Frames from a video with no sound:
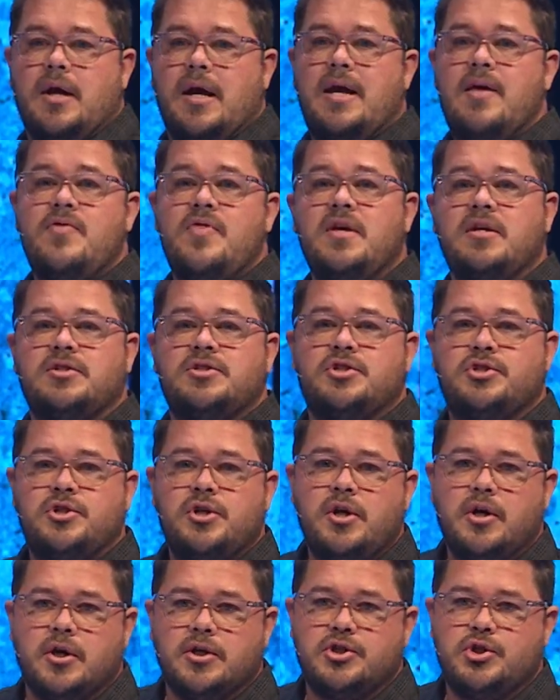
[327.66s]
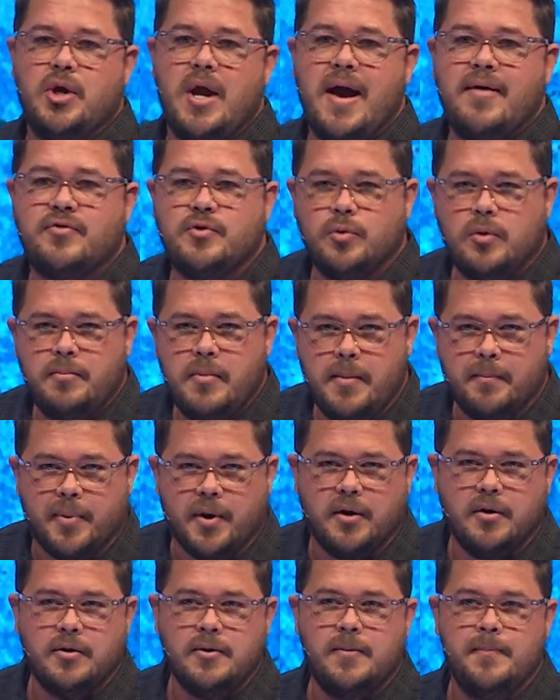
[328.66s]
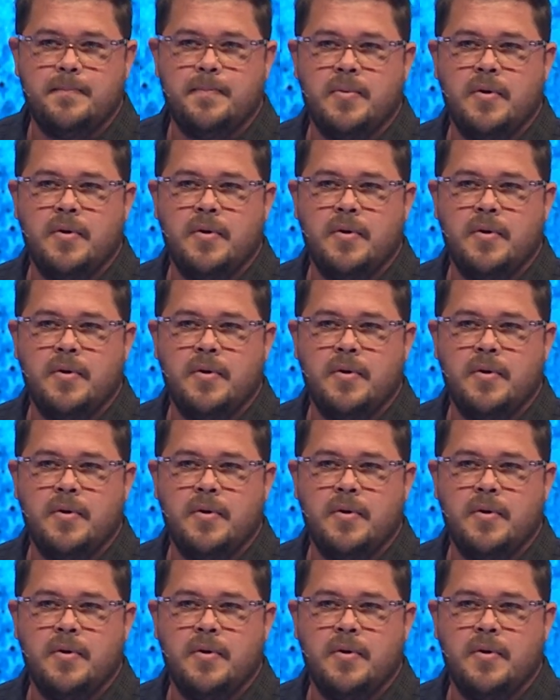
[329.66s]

in this church, you have to remember